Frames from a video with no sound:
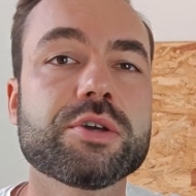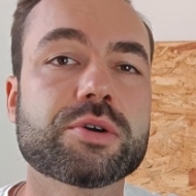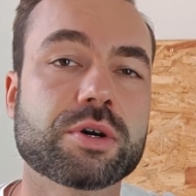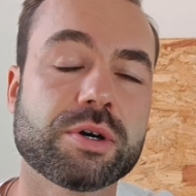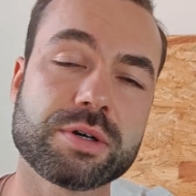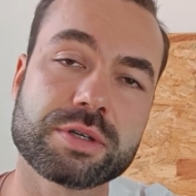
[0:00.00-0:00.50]

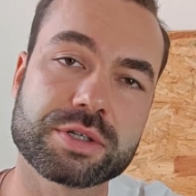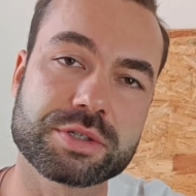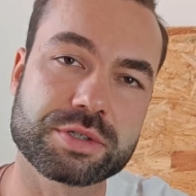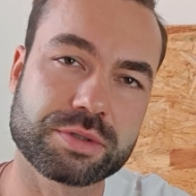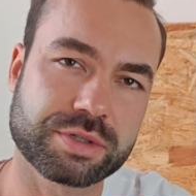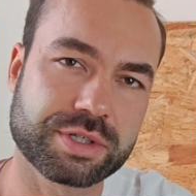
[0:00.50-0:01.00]
Your whole
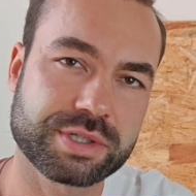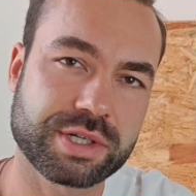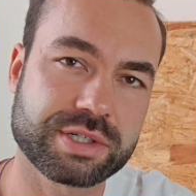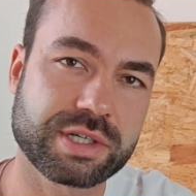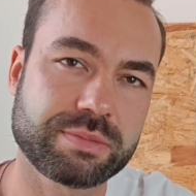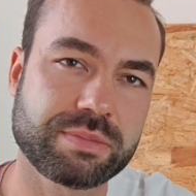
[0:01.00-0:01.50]
solar
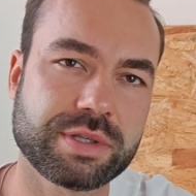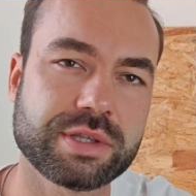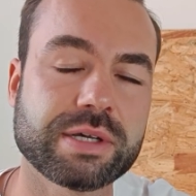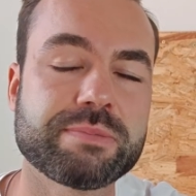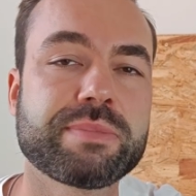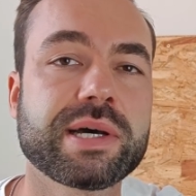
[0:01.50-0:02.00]
system
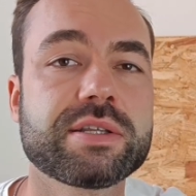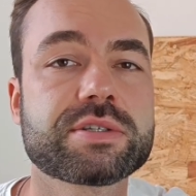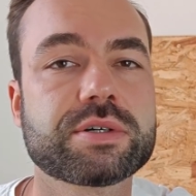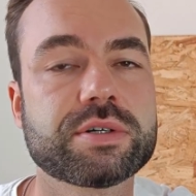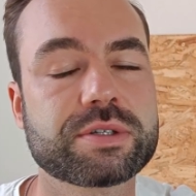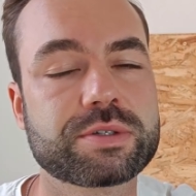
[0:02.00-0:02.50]

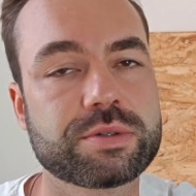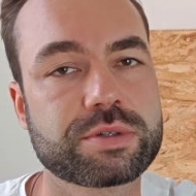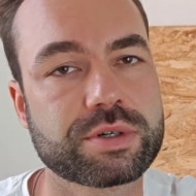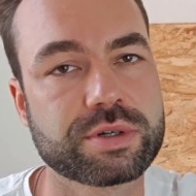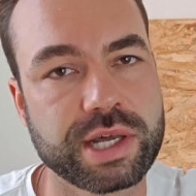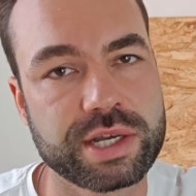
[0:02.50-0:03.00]
depends on
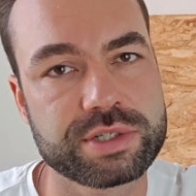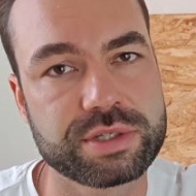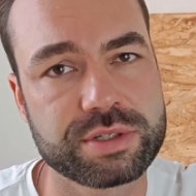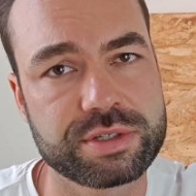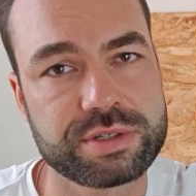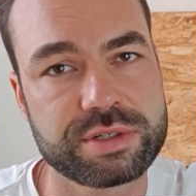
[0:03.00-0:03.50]
good
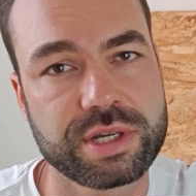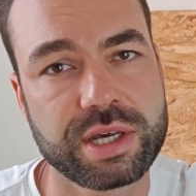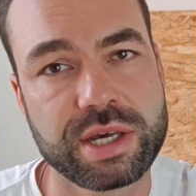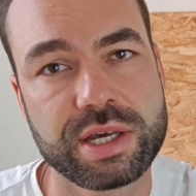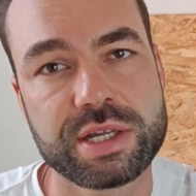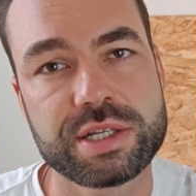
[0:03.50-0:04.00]
connections.
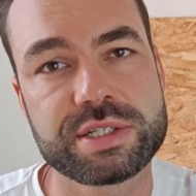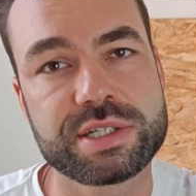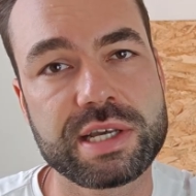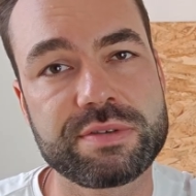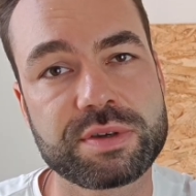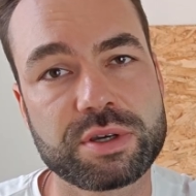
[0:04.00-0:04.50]

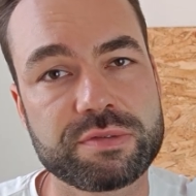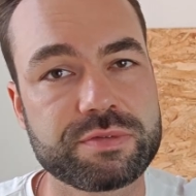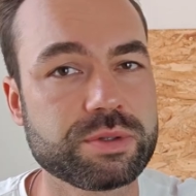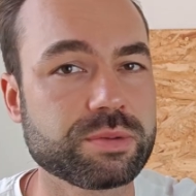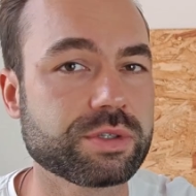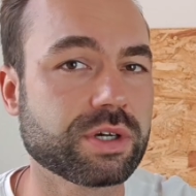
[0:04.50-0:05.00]
Saving a
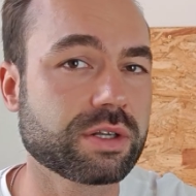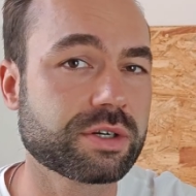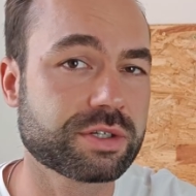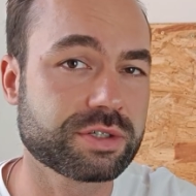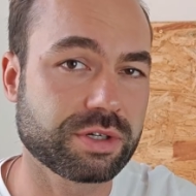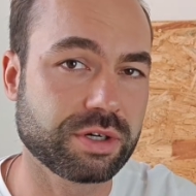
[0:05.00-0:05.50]
few
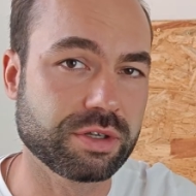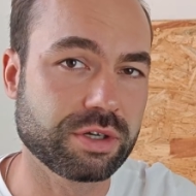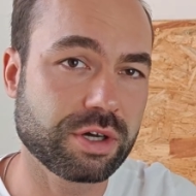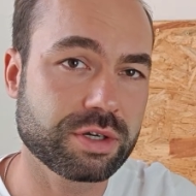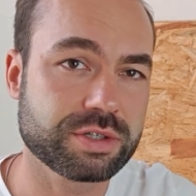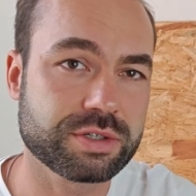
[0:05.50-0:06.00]
dollars on
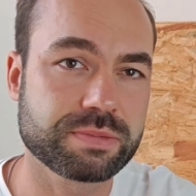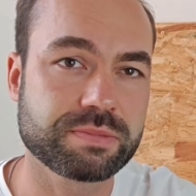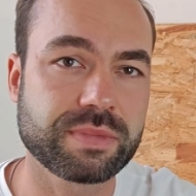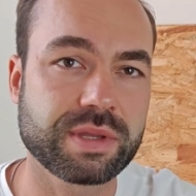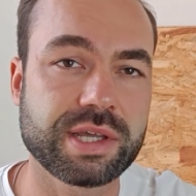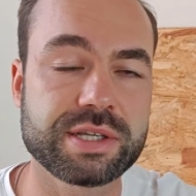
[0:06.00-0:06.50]
lugs
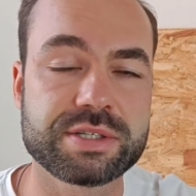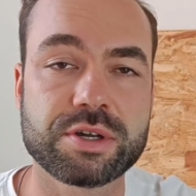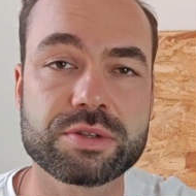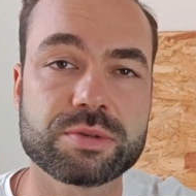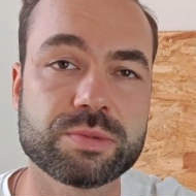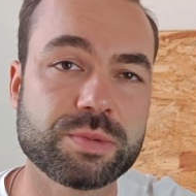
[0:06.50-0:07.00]
is
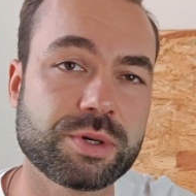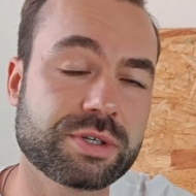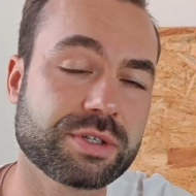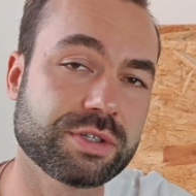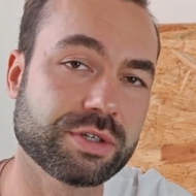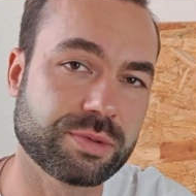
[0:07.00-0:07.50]
not
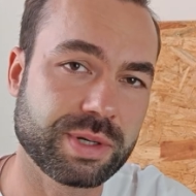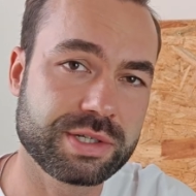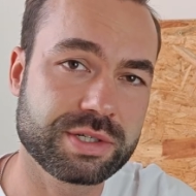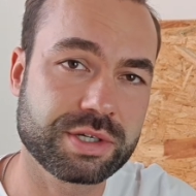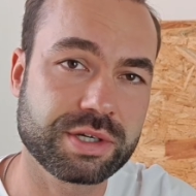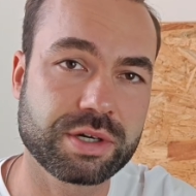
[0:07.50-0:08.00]
worth the
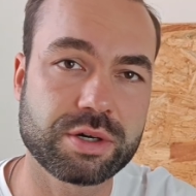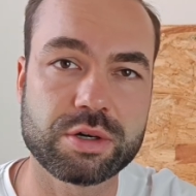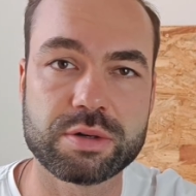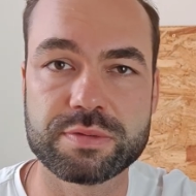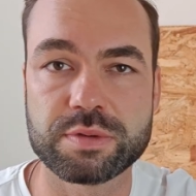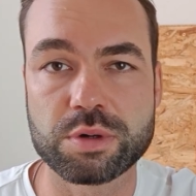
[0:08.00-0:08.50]
risk
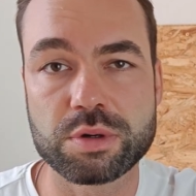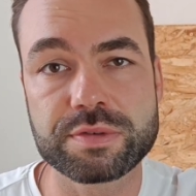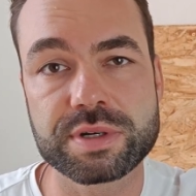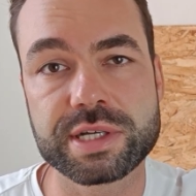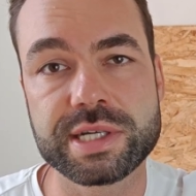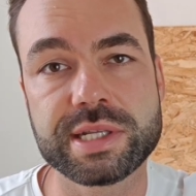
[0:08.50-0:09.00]
of
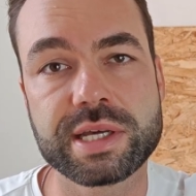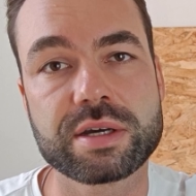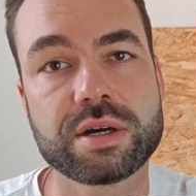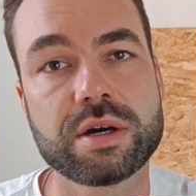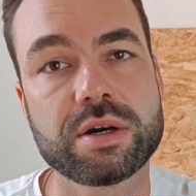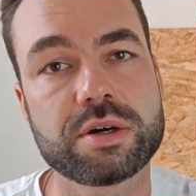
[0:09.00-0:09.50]
overheating
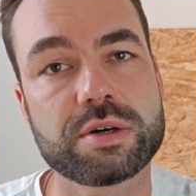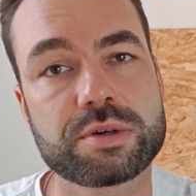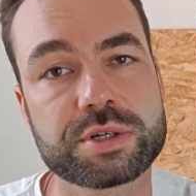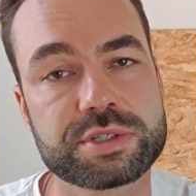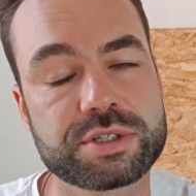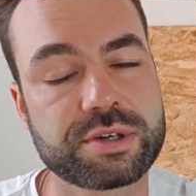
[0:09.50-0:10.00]

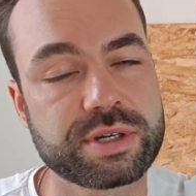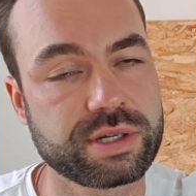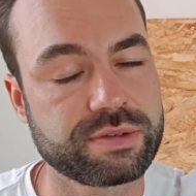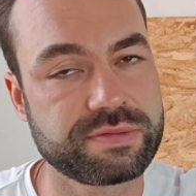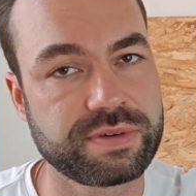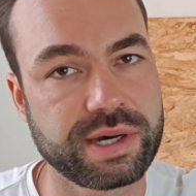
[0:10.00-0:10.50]
or
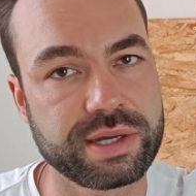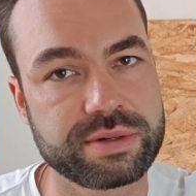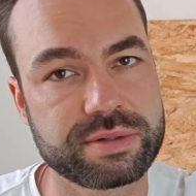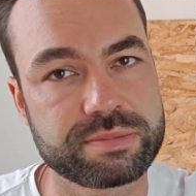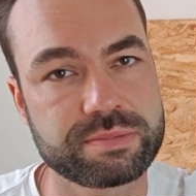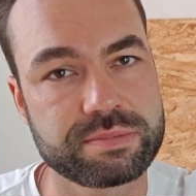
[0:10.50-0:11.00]
starting a
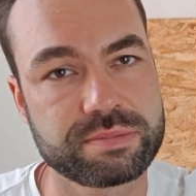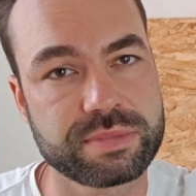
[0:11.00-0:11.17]
fire.